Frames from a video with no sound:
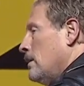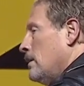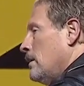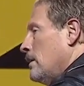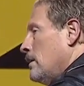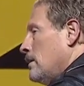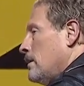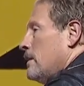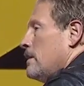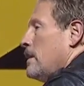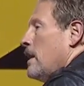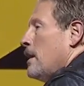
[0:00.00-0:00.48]

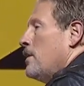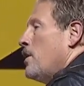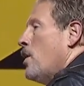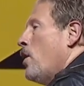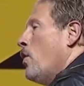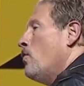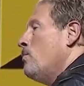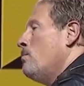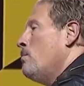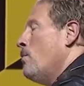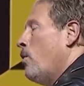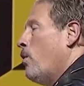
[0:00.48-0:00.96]
Did they know
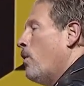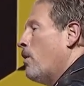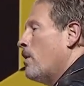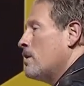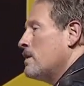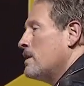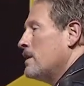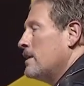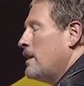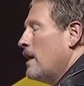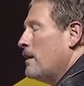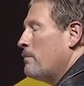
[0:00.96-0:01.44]
more?
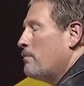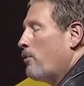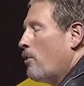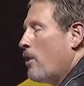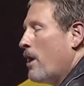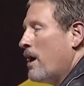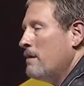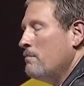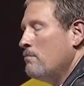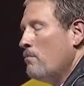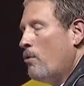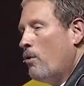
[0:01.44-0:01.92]
Did they
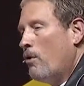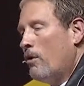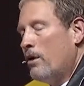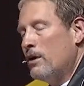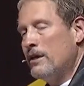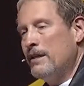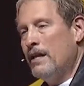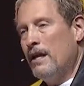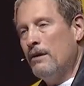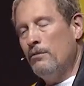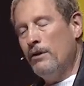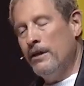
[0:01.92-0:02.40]
pray more? Did
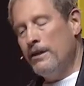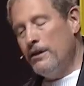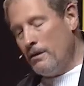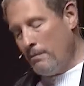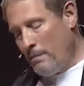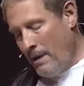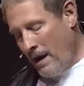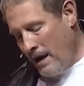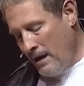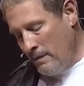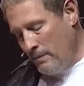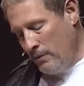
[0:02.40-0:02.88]
they read their
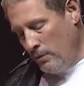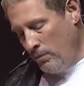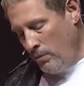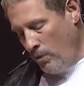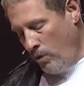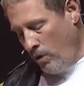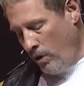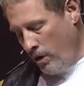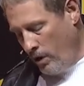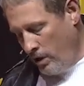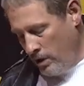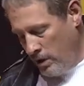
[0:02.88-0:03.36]
Bible
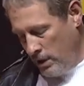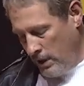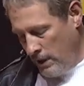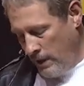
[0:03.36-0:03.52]
more?